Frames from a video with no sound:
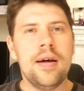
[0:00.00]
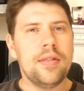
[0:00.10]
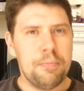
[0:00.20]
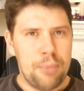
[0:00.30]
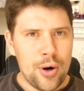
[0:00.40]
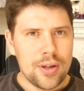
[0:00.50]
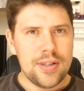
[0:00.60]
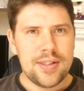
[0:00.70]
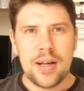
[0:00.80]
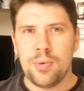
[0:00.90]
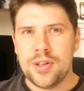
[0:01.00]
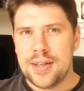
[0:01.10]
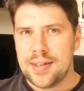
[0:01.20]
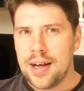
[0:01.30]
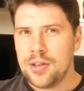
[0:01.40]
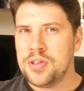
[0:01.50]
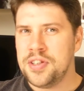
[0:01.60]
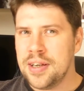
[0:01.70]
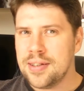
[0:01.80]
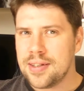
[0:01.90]
The burglars that will decide to
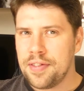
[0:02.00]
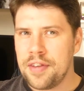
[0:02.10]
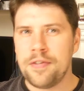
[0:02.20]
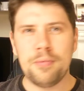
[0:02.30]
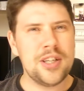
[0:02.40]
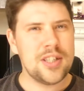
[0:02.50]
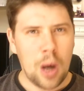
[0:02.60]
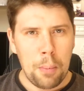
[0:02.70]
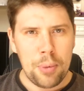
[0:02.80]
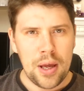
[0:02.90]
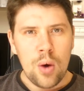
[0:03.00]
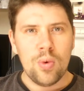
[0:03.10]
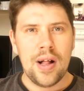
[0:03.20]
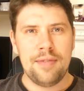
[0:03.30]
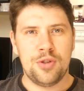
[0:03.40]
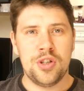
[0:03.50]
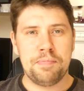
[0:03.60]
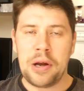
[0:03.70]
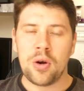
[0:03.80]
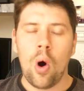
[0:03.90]
steal something from this company will have to
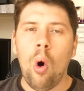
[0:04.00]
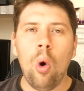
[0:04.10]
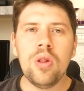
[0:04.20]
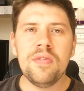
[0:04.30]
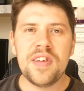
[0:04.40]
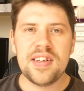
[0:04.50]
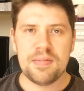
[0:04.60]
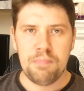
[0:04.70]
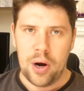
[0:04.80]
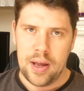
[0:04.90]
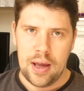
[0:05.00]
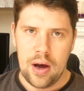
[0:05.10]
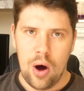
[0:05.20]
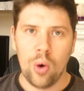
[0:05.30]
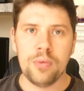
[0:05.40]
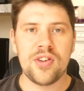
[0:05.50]
spend all of this money on